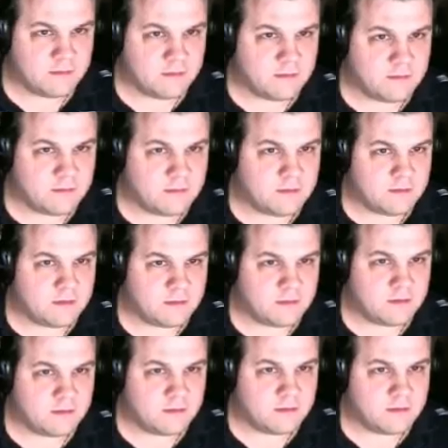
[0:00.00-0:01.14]

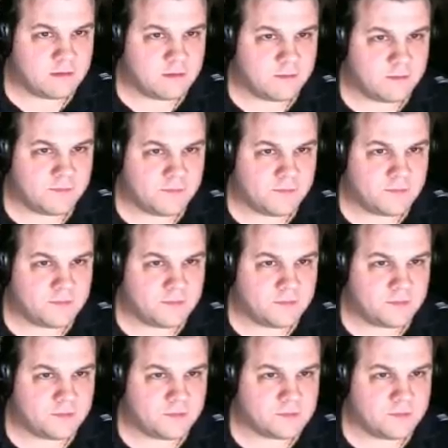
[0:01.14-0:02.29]

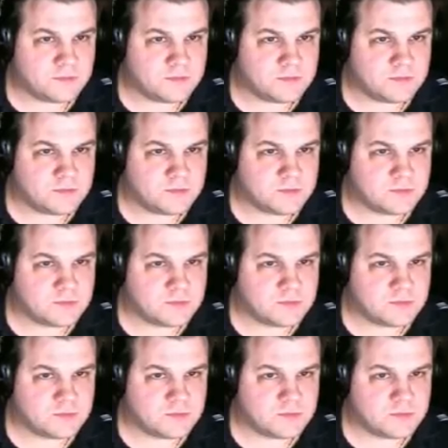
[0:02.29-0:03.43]

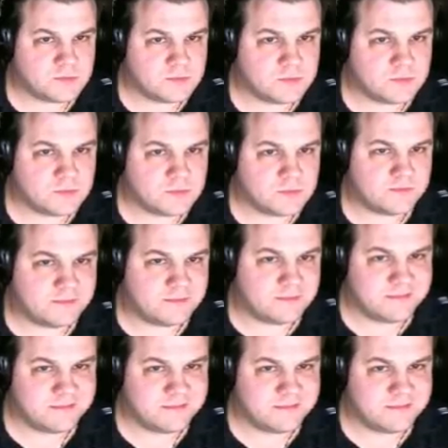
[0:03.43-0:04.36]
Nothing is said.